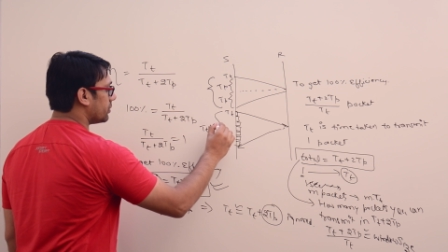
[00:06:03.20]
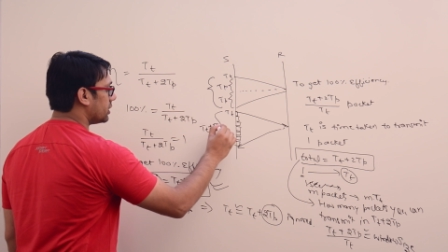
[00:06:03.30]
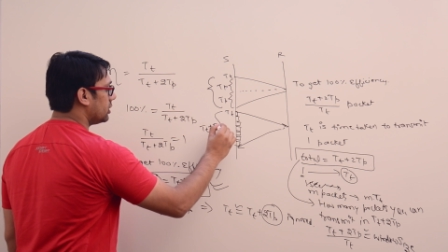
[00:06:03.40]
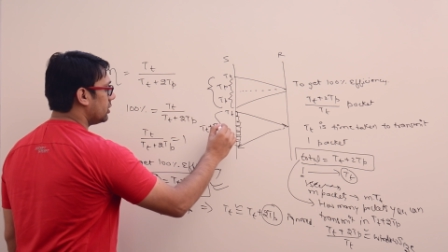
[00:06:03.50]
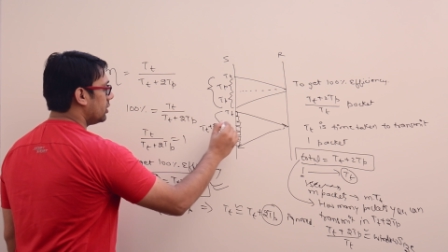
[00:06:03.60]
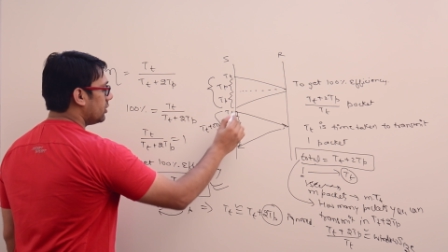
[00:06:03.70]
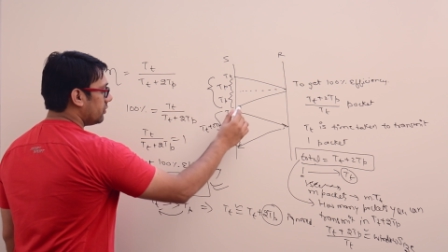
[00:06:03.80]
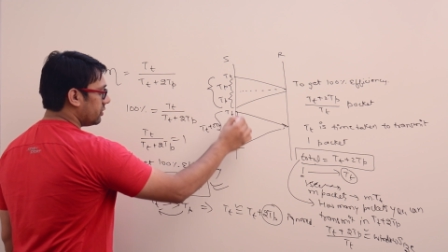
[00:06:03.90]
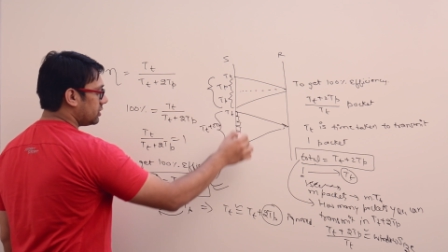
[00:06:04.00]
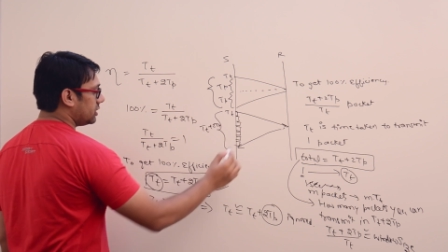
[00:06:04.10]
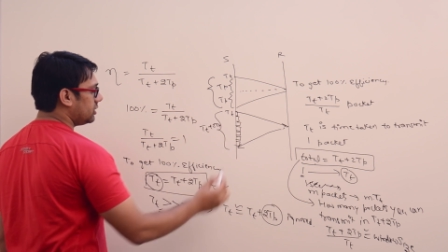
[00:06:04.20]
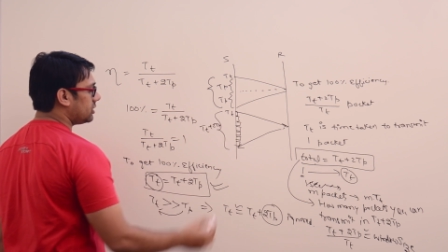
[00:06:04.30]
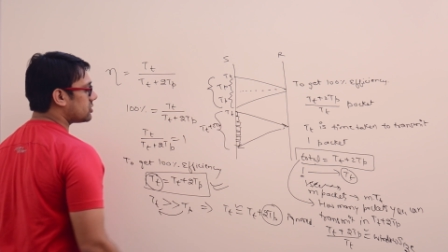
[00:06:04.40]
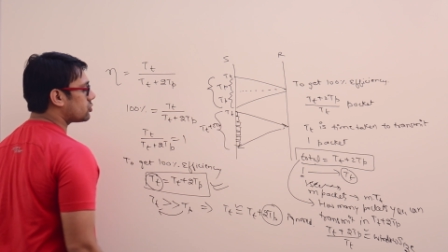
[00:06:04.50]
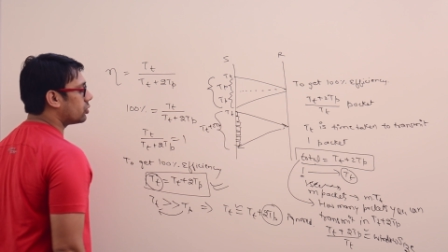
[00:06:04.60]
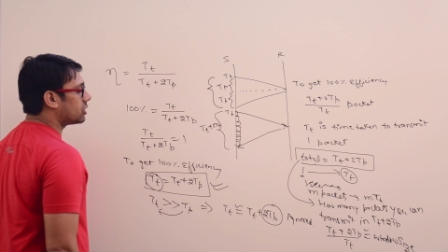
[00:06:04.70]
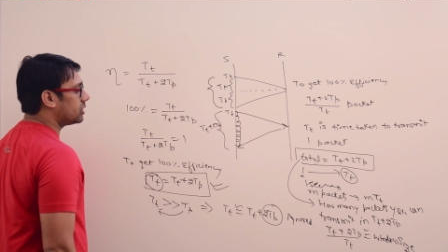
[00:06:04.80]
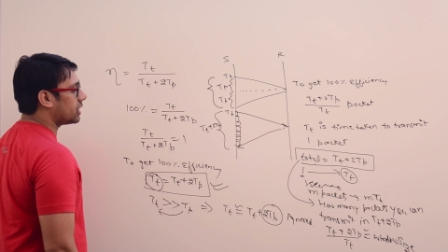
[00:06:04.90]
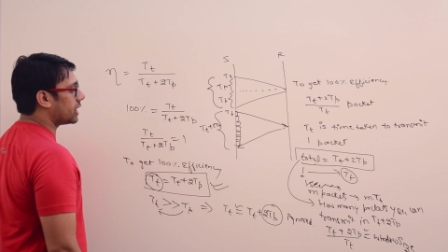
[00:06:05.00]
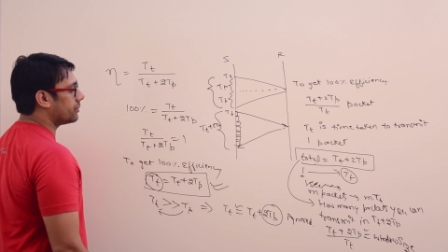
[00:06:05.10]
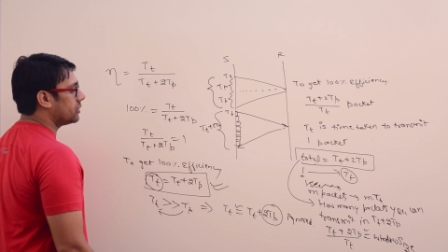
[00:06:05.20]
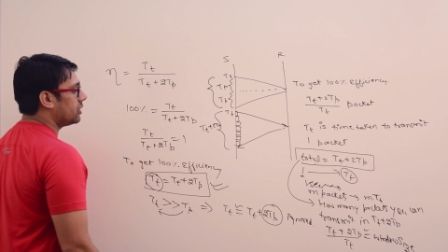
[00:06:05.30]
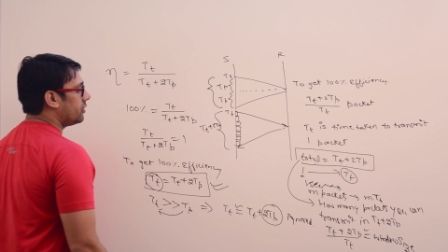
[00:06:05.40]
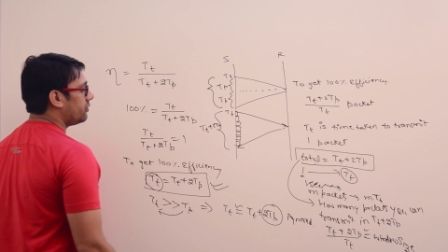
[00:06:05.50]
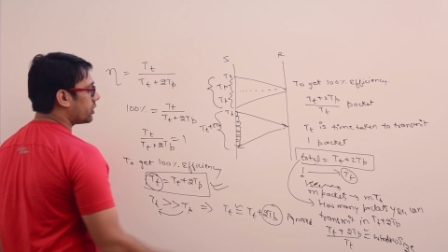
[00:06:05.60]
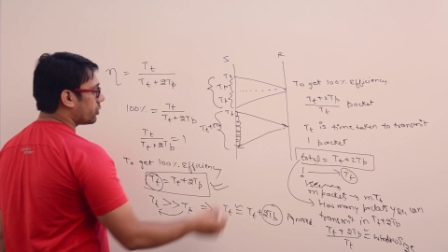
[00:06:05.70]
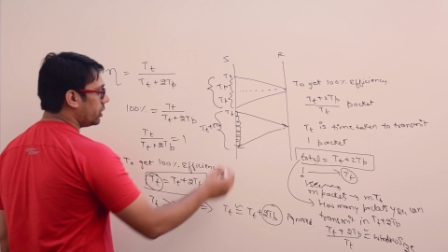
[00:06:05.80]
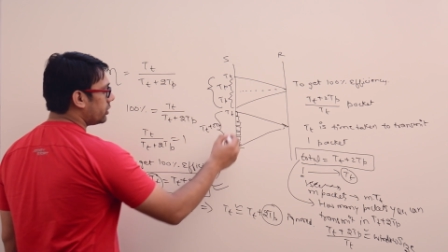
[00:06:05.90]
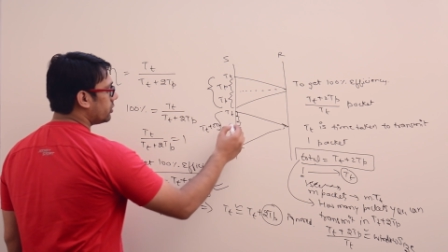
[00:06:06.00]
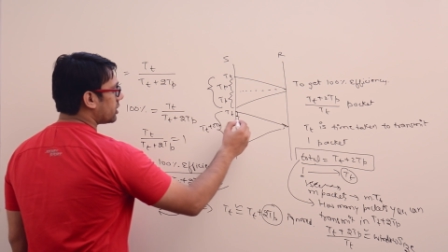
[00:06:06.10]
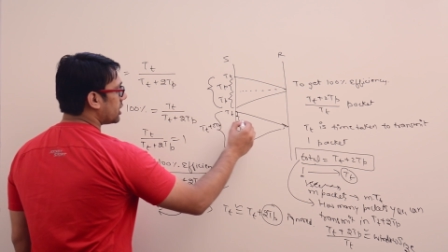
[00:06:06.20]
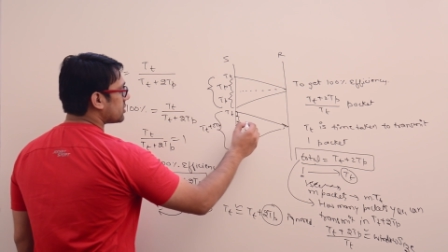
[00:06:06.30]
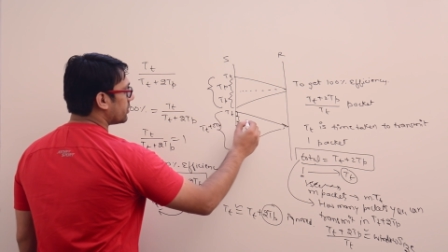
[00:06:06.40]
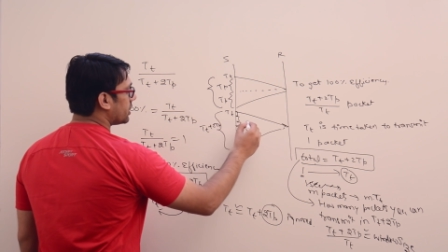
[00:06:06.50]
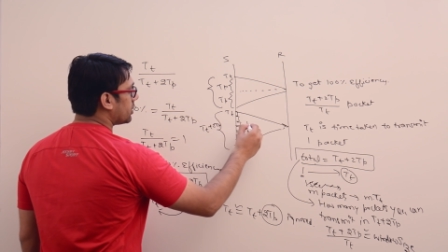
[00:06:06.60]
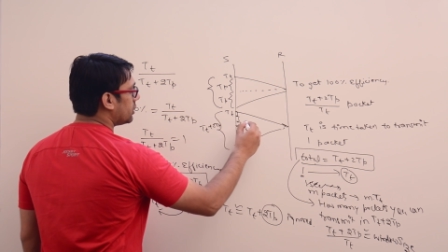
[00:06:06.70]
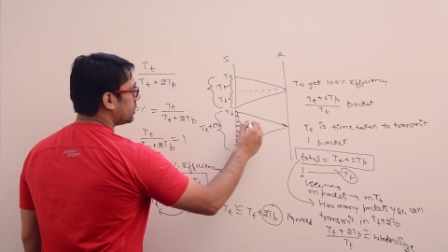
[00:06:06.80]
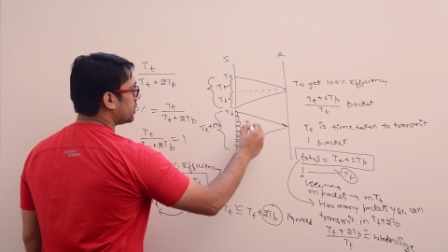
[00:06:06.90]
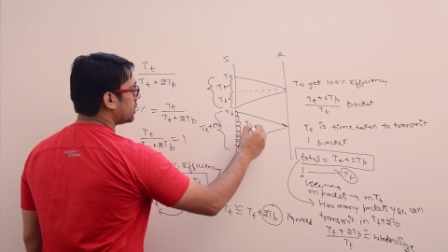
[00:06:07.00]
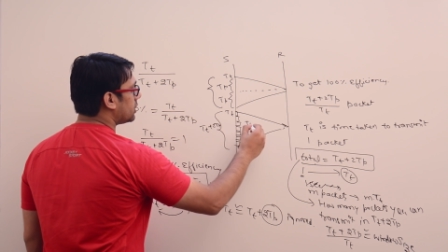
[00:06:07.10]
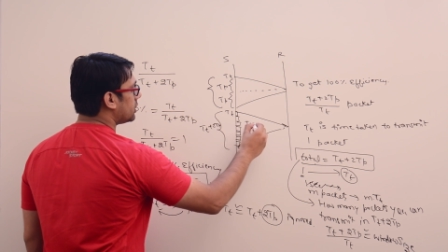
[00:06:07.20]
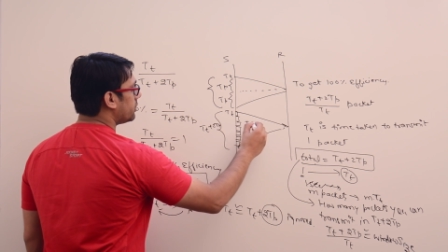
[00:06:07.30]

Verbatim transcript: P. Within this total time, we are going to transmit T T